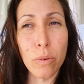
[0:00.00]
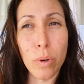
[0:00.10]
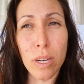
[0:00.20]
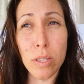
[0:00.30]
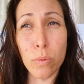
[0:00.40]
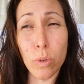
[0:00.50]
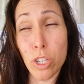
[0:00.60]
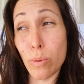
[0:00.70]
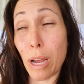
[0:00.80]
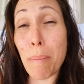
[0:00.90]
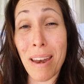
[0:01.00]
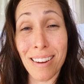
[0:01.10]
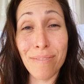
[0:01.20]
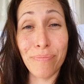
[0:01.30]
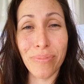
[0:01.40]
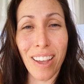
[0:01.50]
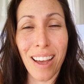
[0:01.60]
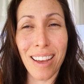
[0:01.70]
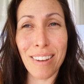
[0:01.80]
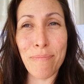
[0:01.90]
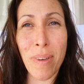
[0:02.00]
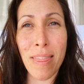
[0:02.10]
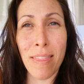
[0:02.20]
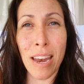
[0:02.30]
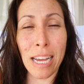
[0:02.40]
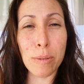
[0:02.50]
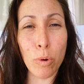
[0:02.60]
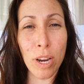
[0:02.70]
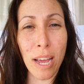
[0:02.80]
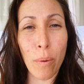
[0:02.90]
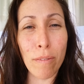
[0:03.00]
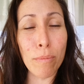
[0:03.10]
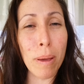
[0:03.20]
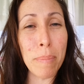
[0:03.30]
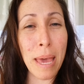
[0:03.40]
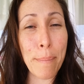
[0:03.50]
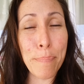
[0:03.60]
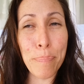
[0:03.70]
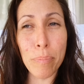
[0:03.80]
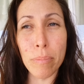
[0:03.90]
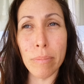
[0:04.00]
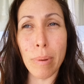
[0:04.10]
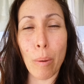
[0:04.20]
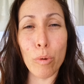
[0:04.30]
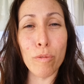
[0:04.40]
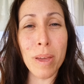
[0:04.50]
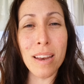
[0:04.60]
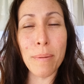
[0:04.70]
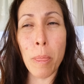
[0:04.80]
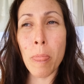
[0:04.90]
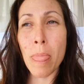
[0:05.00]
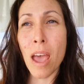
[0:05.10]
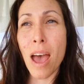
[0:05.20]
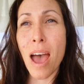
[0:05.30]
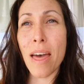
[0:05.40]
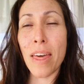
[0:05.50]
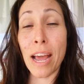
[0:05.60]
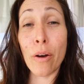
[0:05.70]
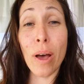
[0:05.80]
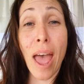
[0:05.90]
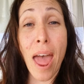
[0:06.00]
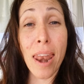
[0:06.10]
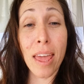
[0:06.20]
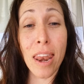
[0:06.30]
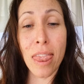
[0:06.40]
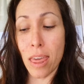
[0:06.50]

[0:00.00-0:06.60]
which is recommended, and then the next morning I wait for my BM, bowel movement, and then I go ahead and